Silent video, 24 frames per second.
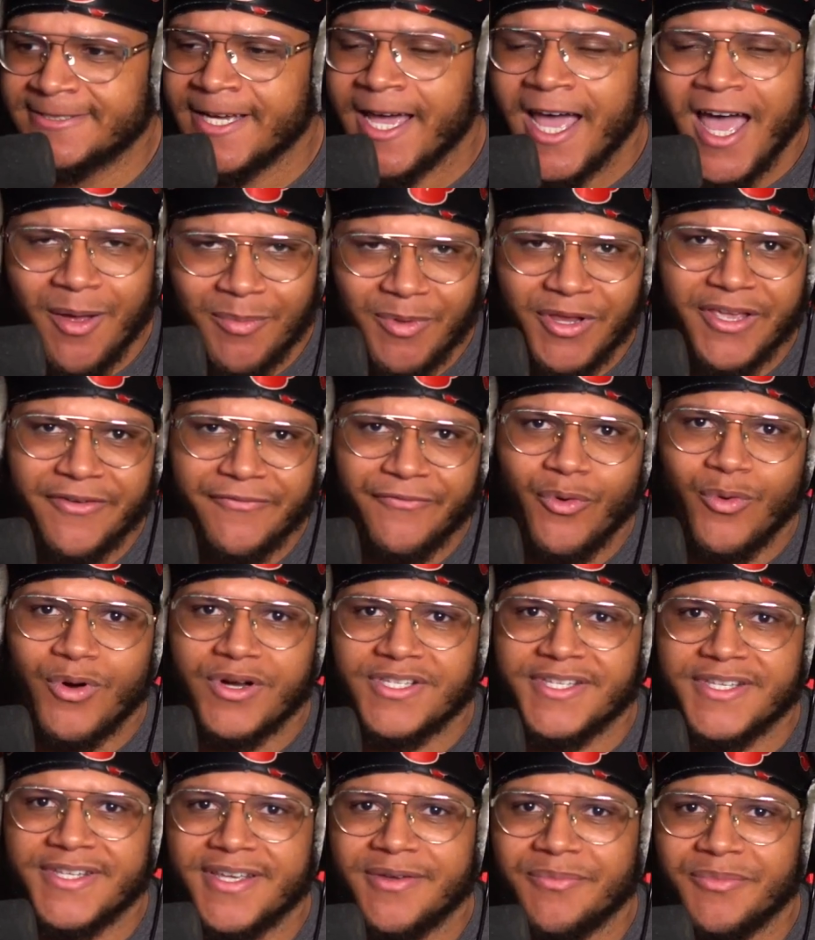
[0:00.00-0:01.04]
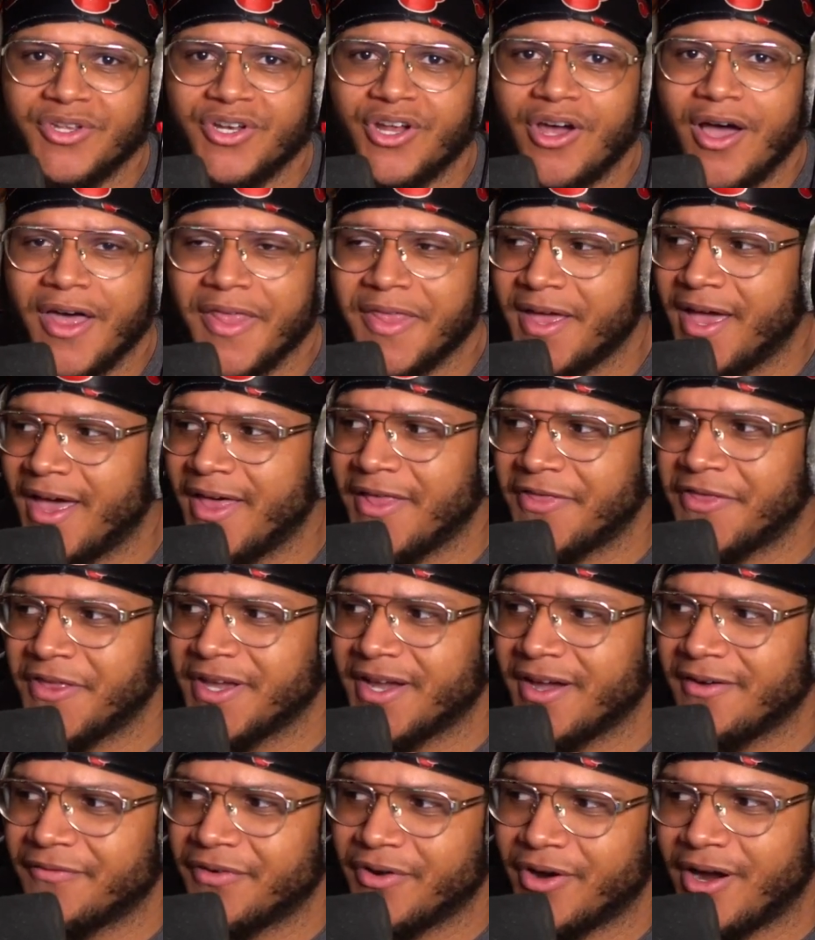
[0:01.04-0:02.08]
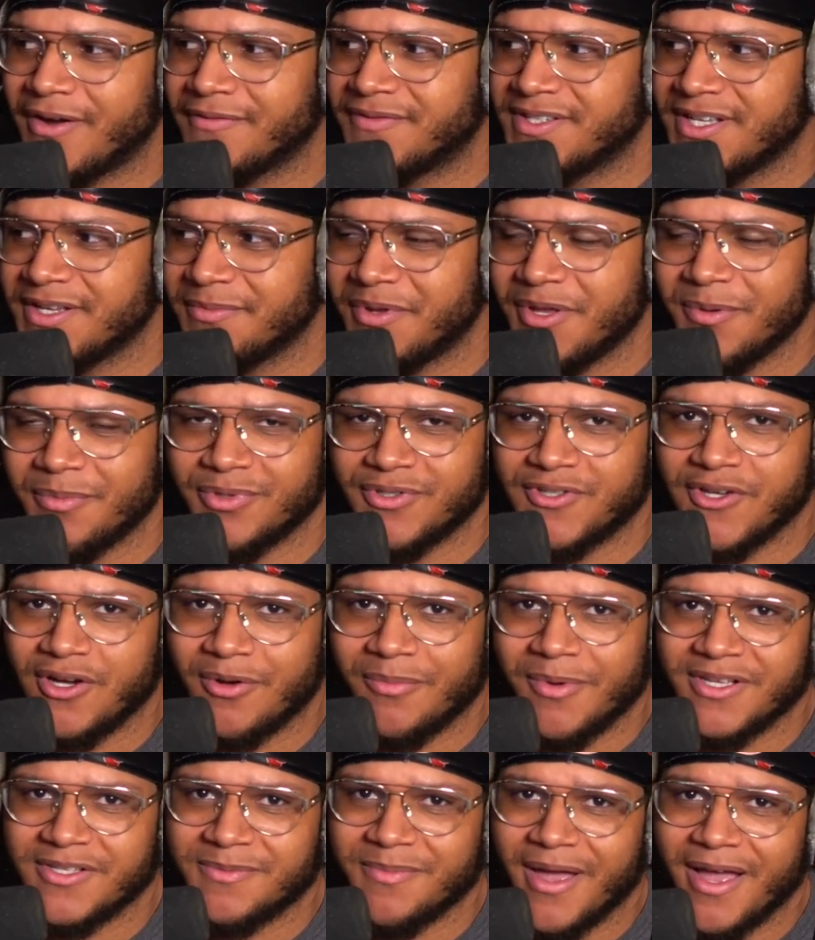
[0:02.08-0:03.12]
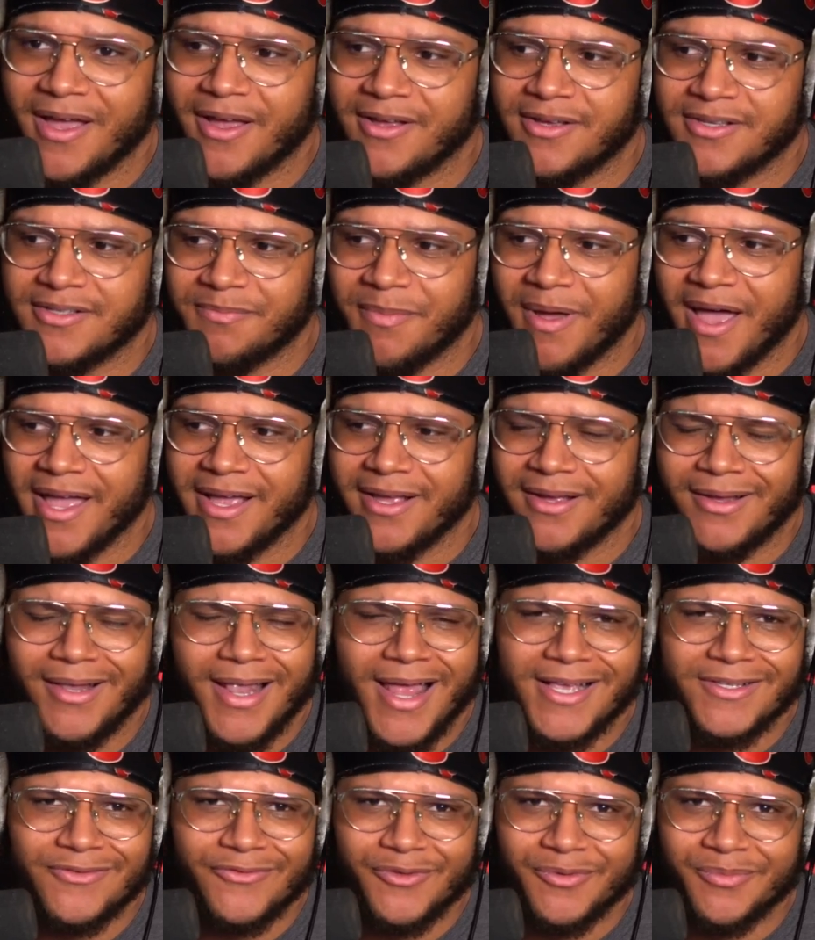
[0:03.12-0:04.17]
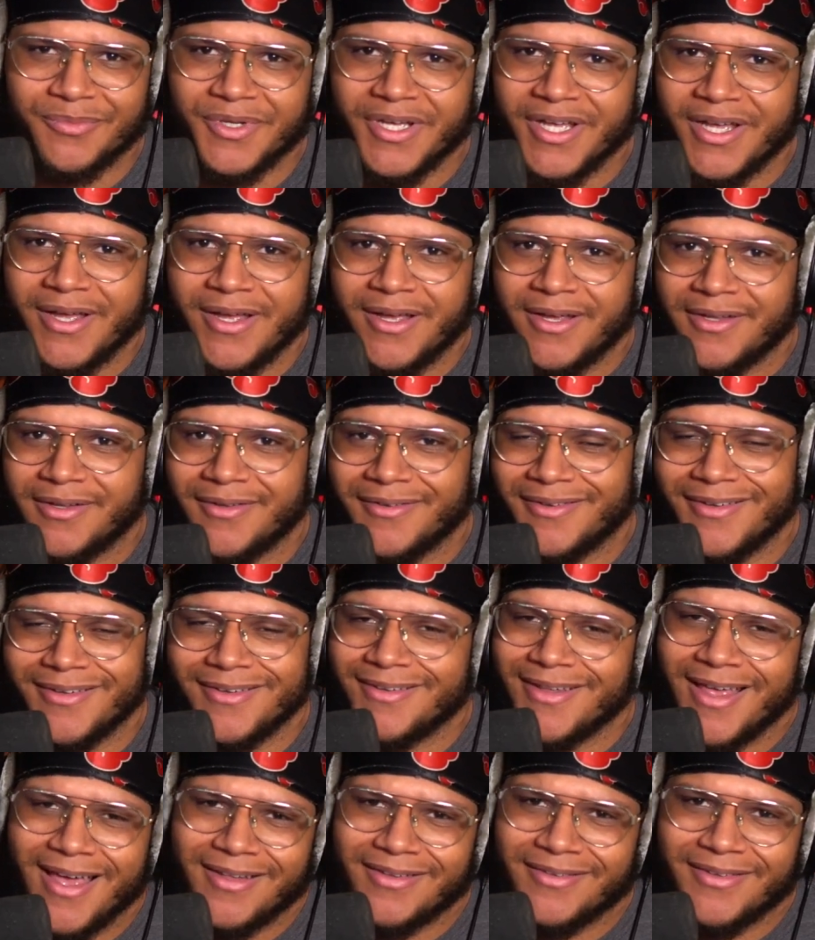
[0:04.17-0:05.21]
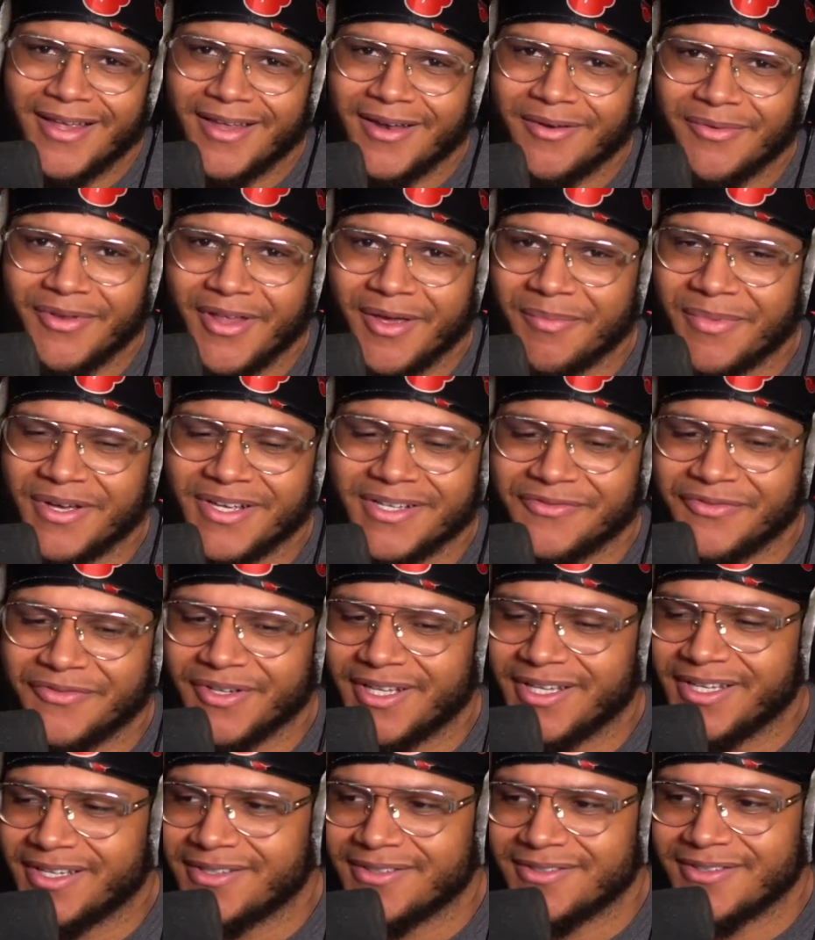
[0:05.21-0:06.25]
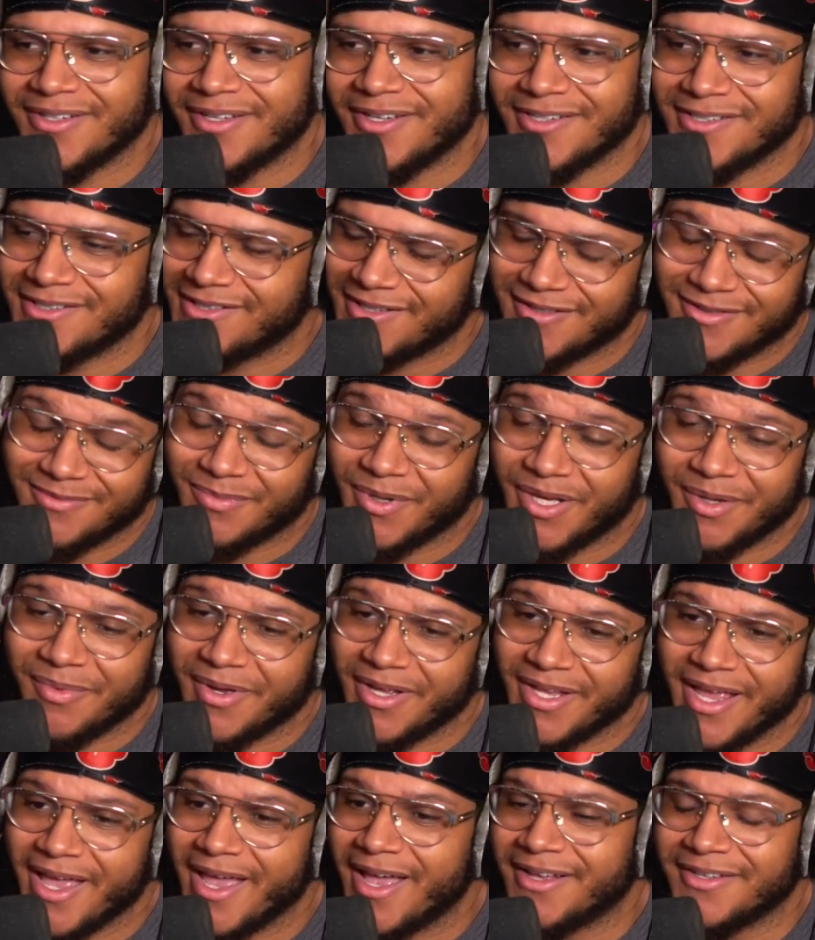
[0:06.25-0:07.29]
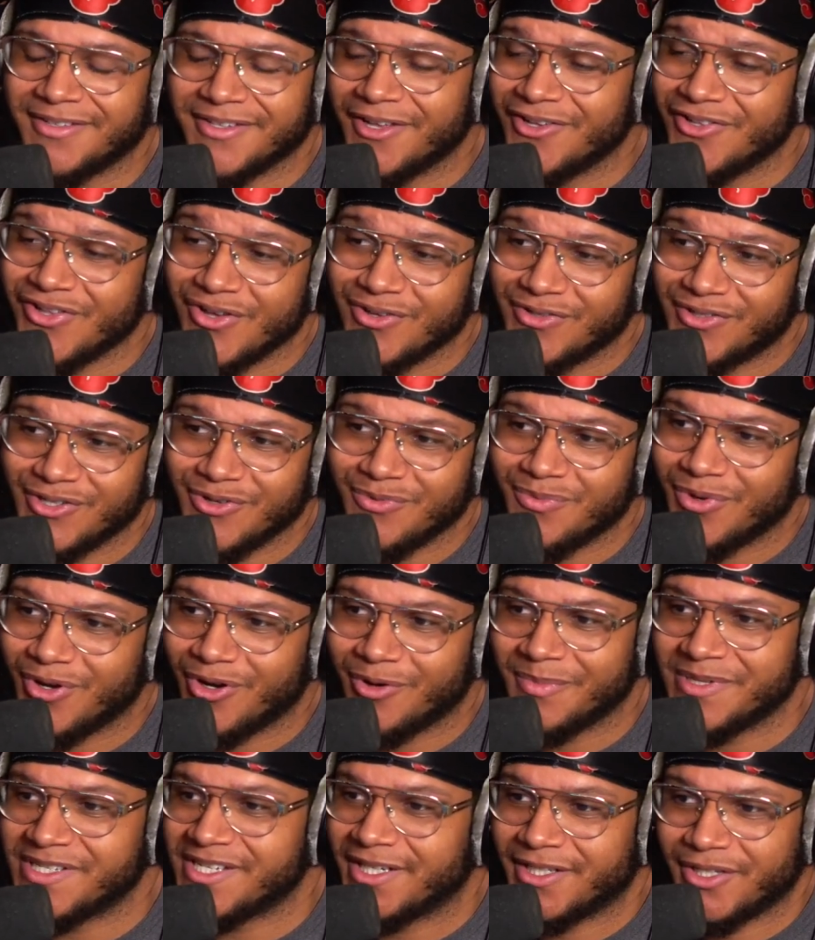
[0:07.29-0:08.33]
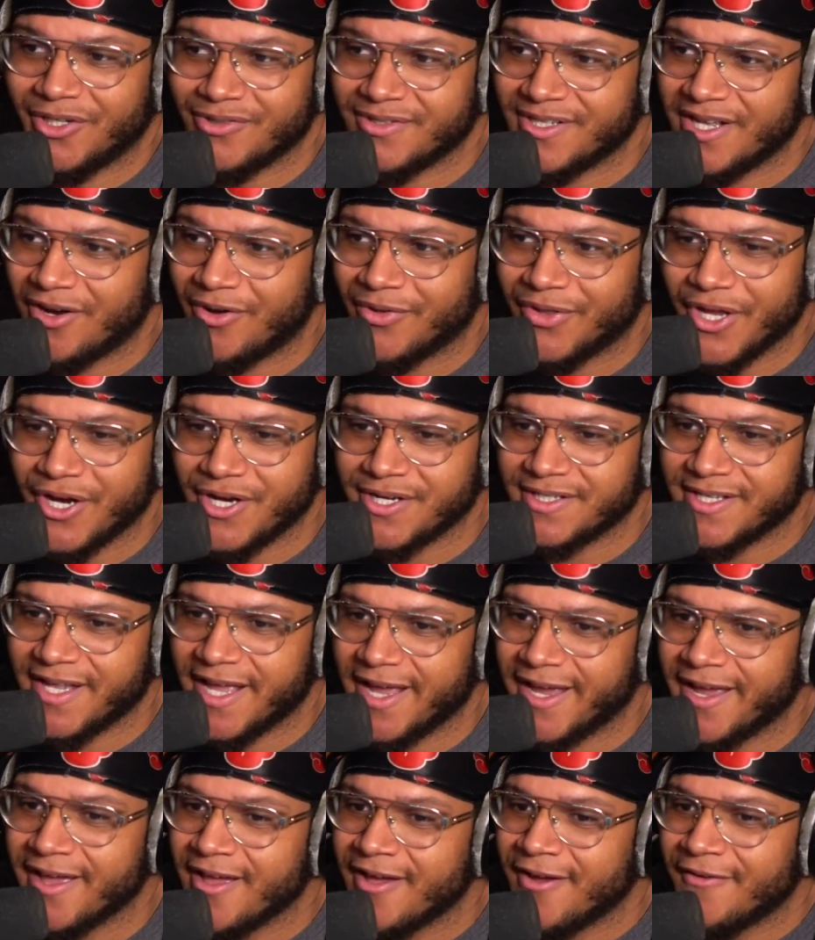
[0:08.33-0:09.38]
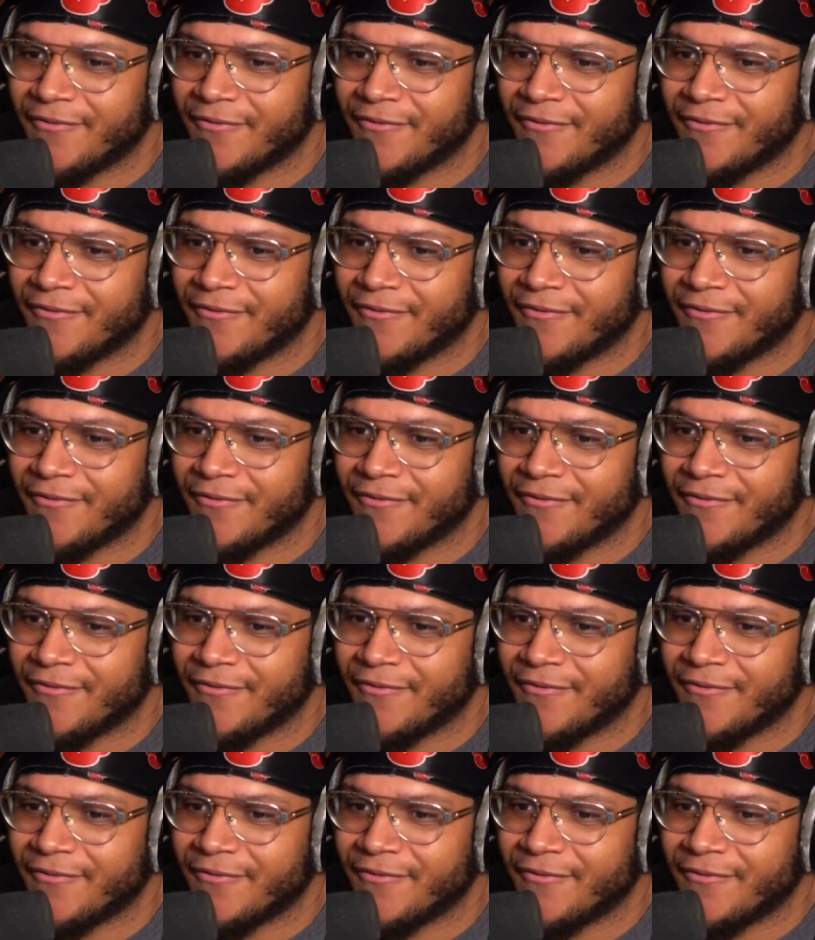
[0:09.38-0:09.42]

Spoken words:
I'm looking forward to them. You know, I think I've seen people talk about Spy Classroom, not that much really, but yeah, those two, we're going to be checking those out on Thursday.